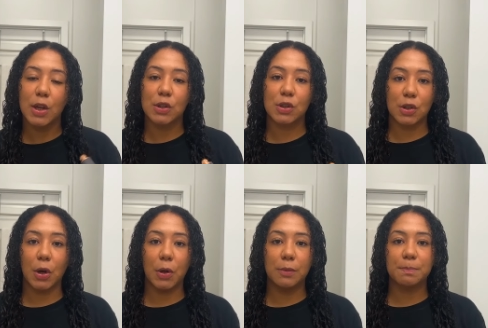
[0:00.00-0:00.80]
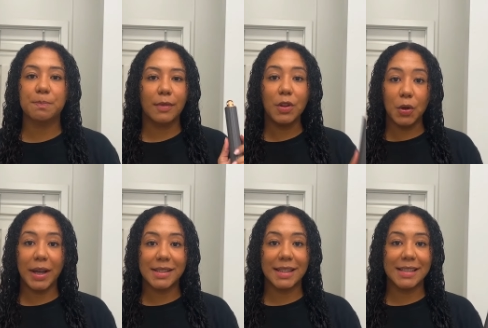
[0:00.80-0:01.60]
So you
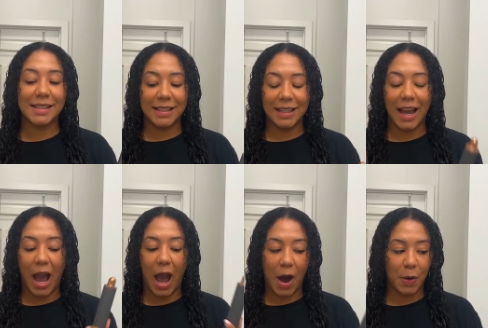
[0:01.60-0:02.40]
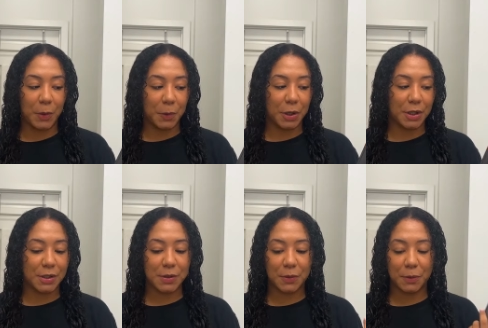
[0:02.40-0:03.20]
guys can see how it
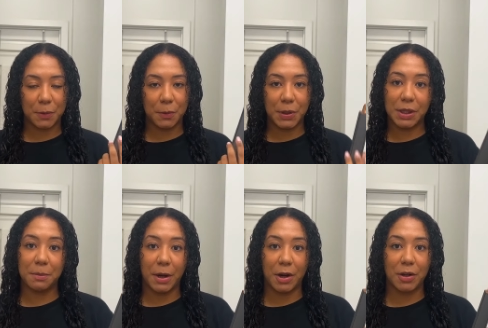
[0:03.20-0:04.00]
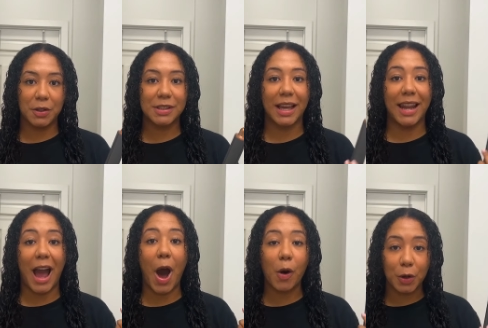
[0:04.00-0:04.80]
works with the barrels and
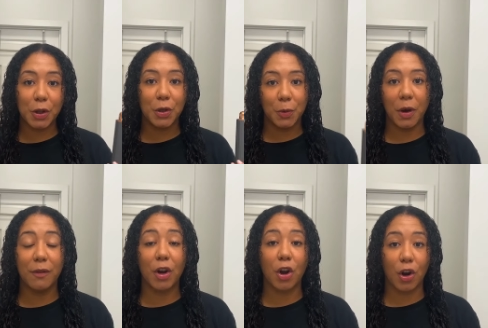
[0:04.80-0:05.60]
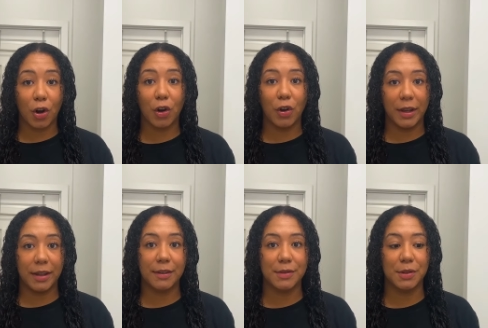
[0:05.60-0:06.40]
how cute of a curl it
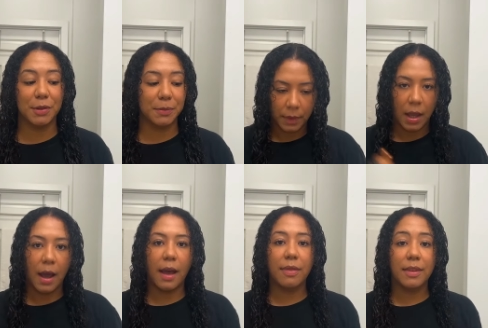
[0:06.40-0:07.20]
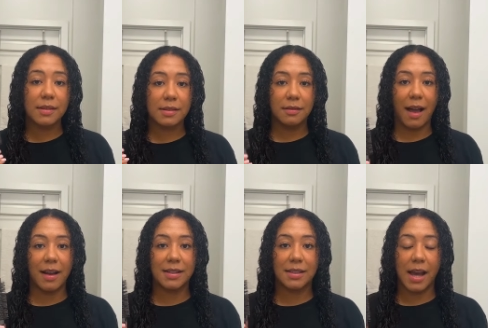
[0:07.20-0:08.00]
gives you. And this
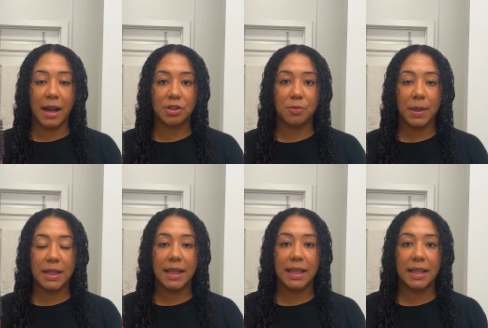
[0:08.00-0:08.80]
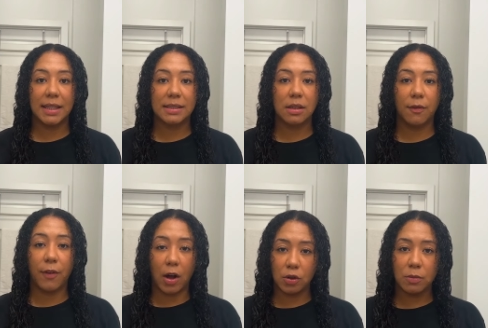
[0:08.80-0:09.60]
last attachment is the
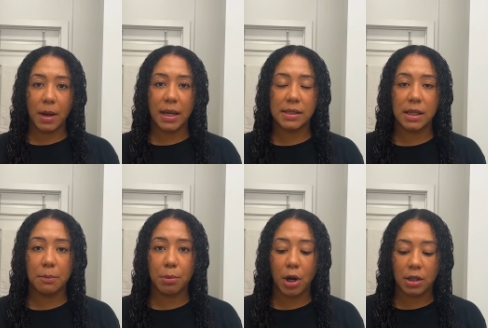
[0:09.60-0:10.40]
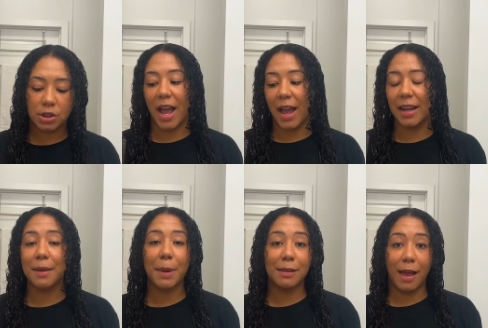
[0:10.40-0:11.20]
volumizing brush. And in
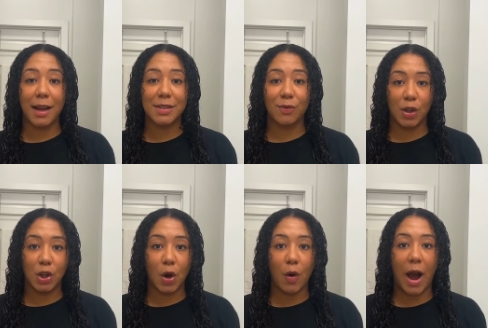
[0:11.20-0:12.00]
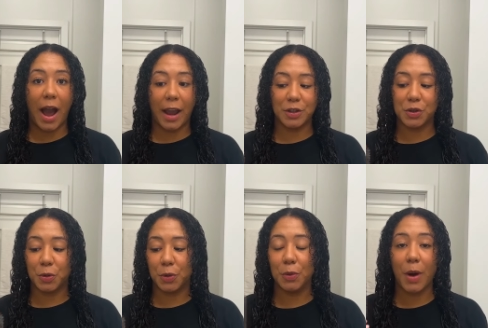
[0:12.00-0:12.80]
my last video, I
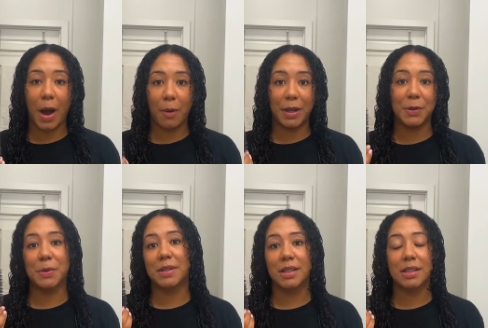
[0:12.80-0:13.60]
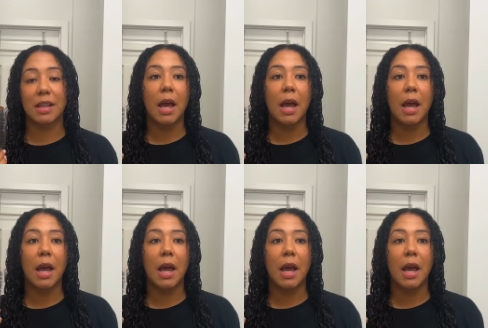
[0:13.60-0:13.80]
showed you how I use this,